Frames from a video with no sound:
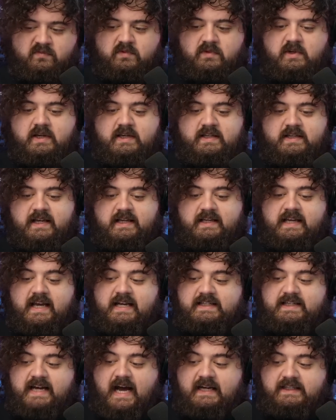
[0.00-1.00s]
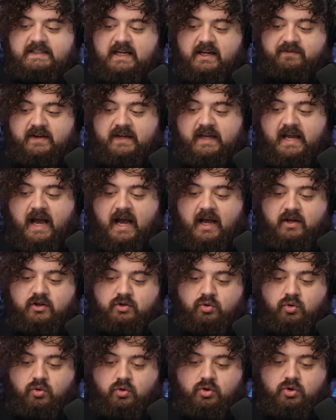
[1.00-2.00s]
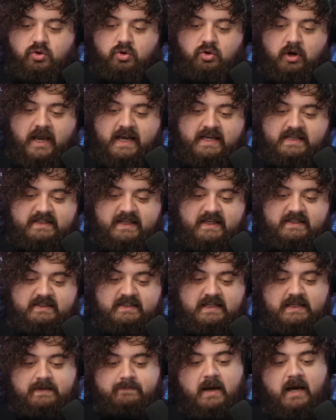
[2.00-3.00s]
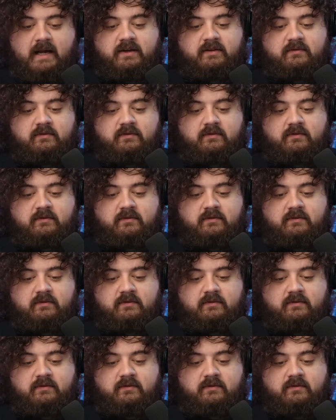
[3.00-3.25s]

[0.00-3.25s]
He's like, "Get out of here, you crazy demon."